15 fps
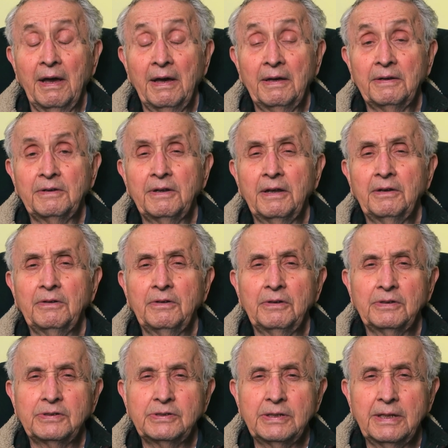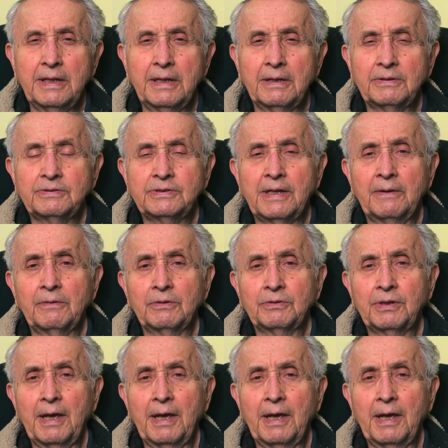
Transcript: I intend to see it several